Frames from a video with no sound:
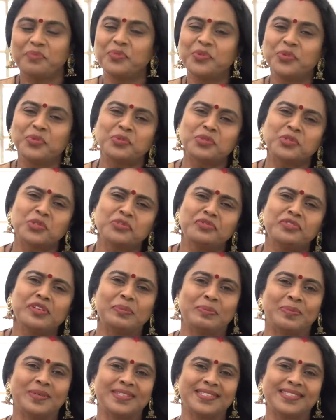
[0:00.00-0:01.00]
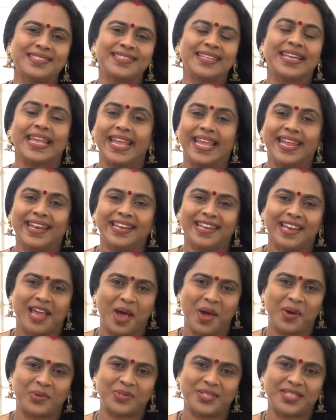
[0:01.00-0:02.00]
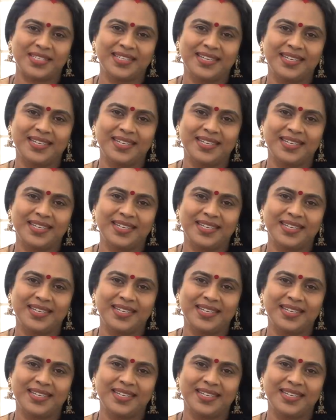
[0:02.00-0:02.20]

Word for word: beautiful person in and out,